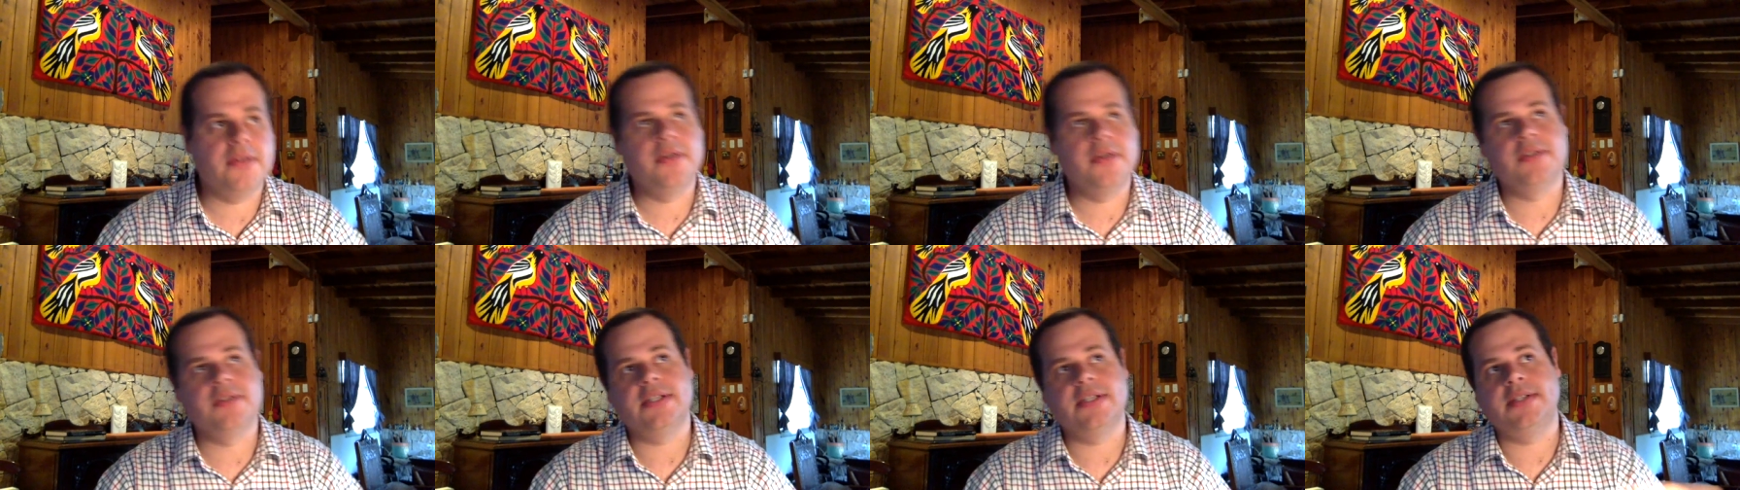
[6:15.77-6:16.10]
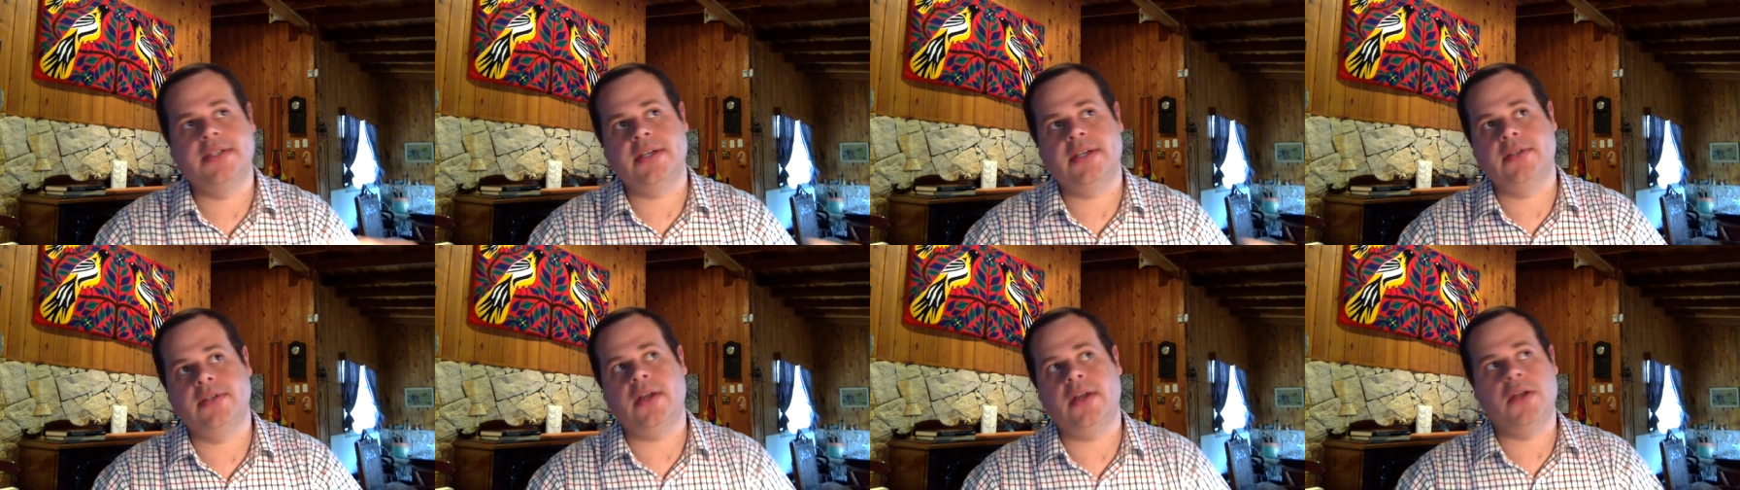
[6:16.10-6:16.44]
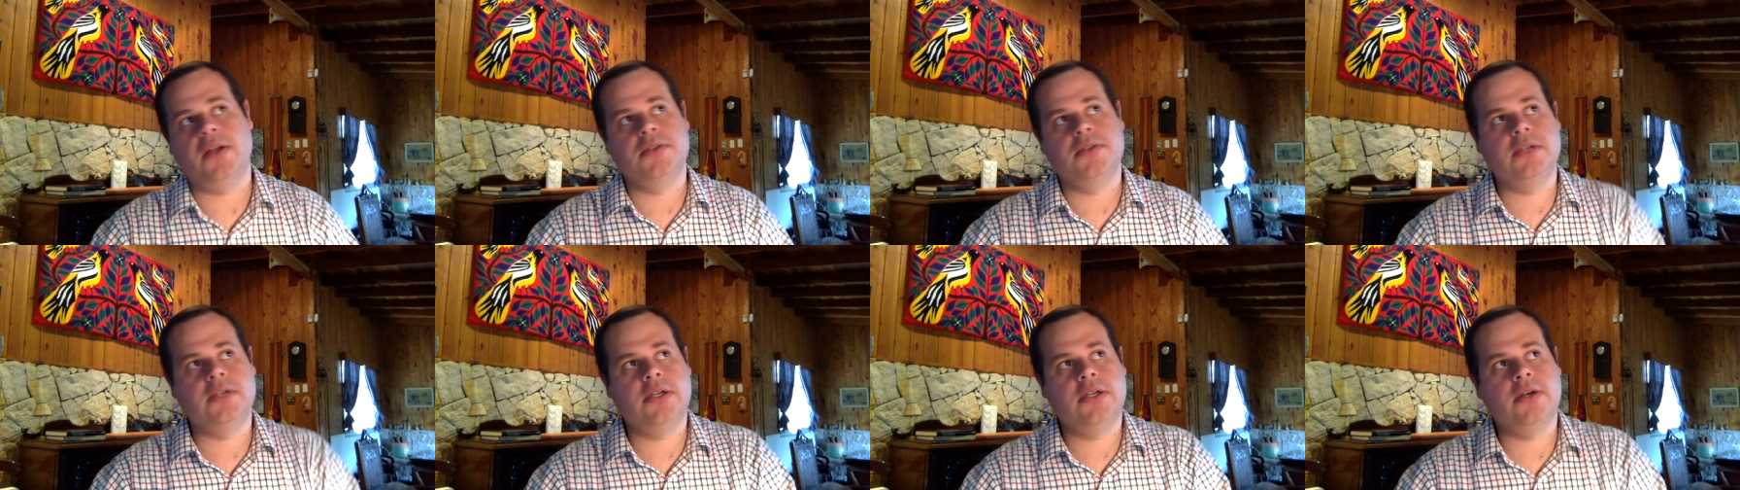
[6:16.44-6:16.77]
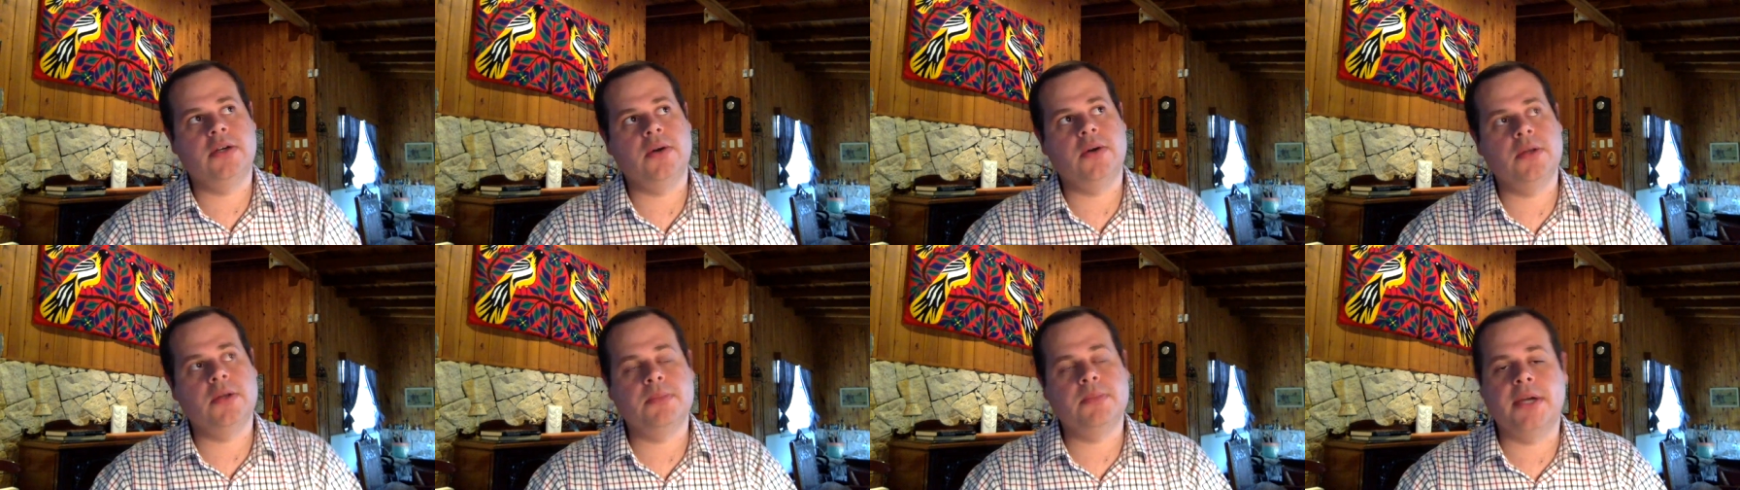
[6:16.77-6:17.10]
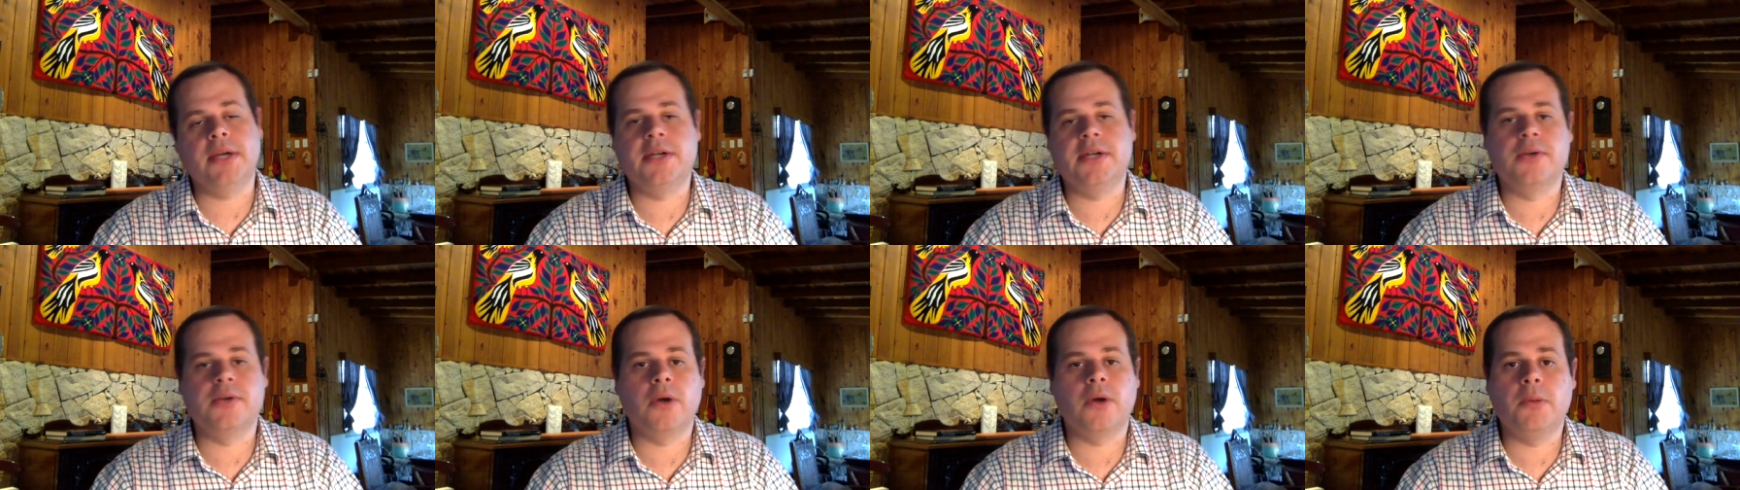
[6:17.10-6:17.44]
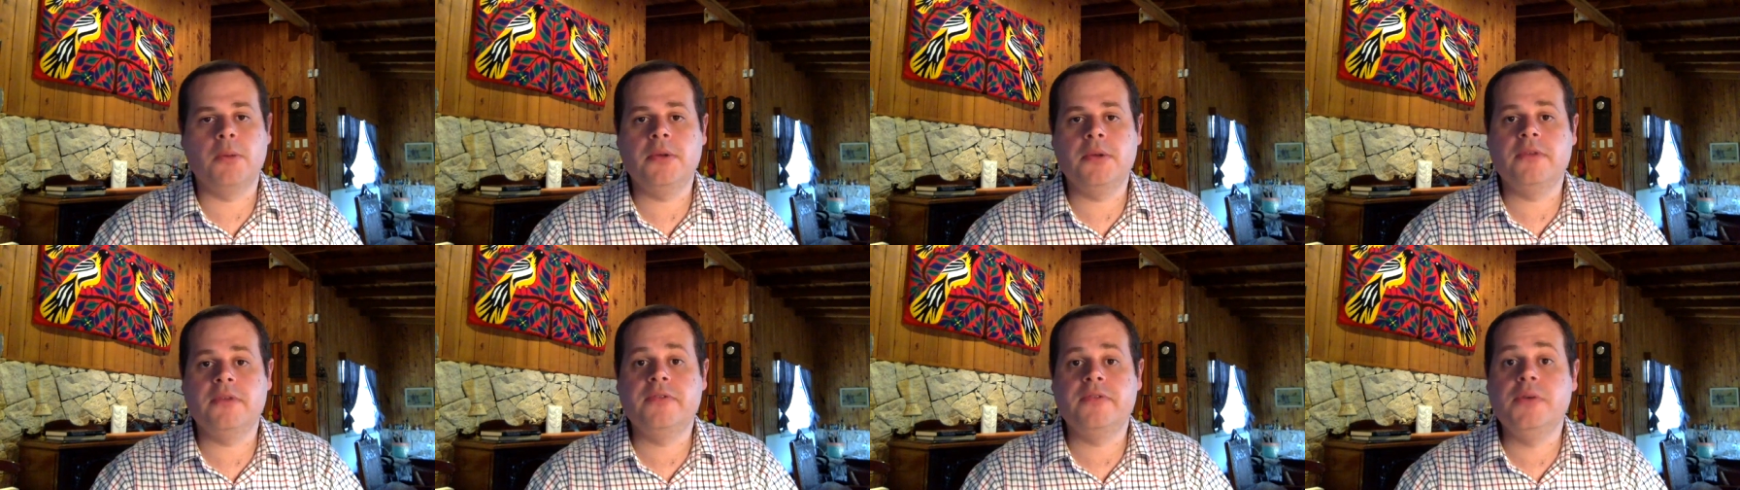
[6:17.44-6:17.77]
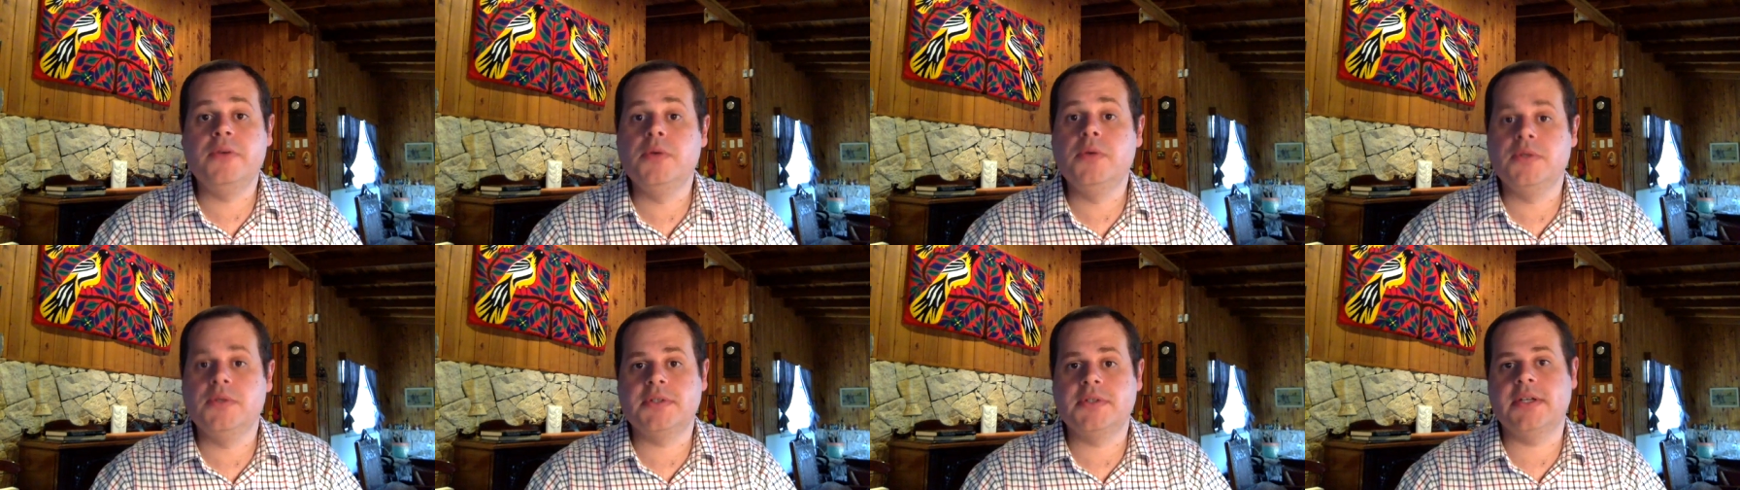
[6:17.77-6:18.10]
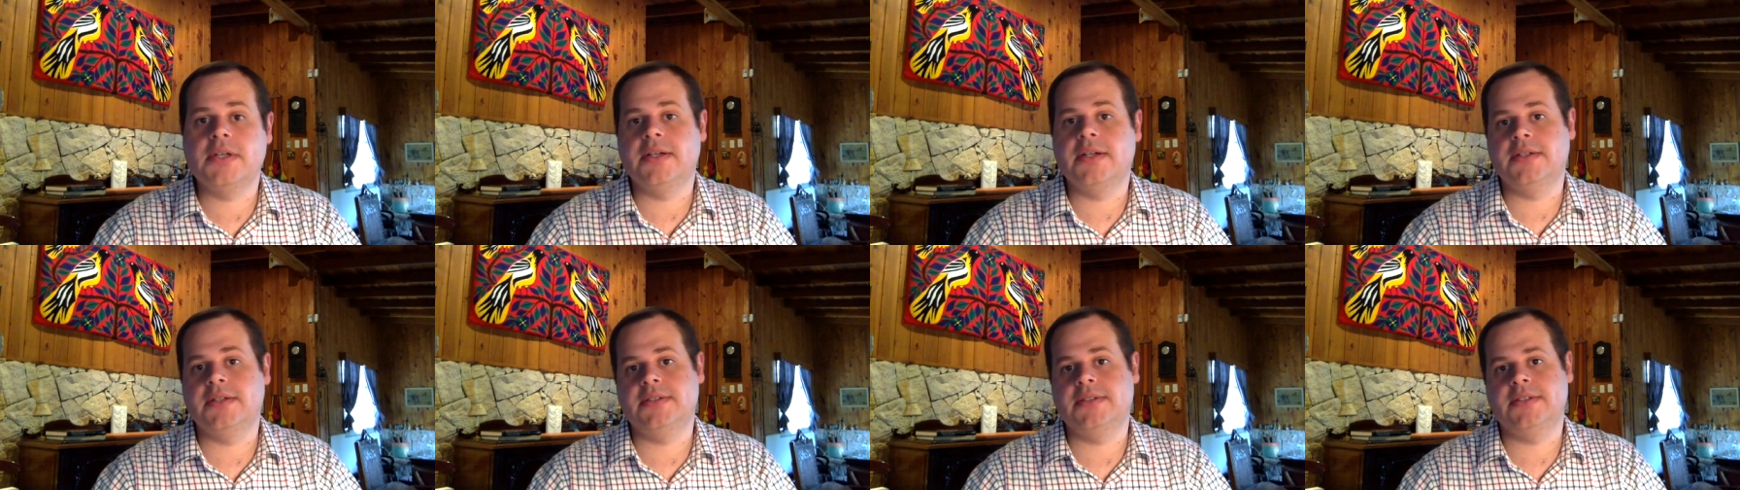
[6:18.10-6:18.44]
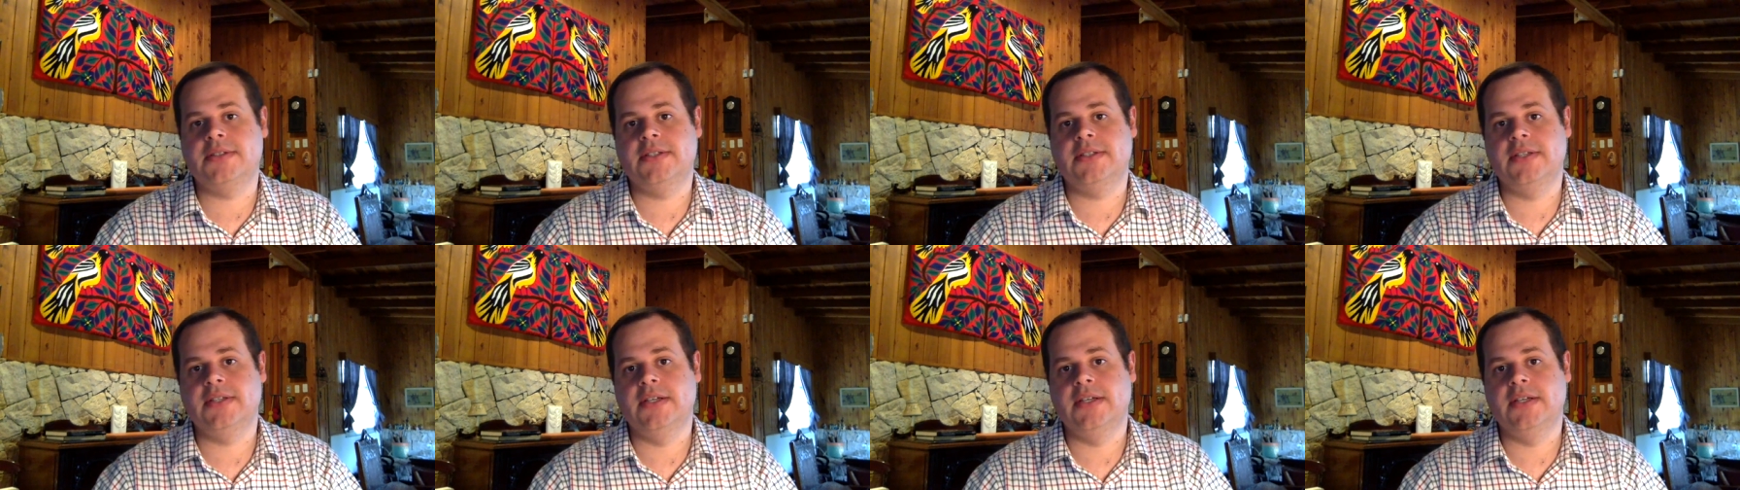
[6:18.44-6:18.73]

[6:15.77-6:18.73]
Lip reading: There's a technology called microbial fuel cells.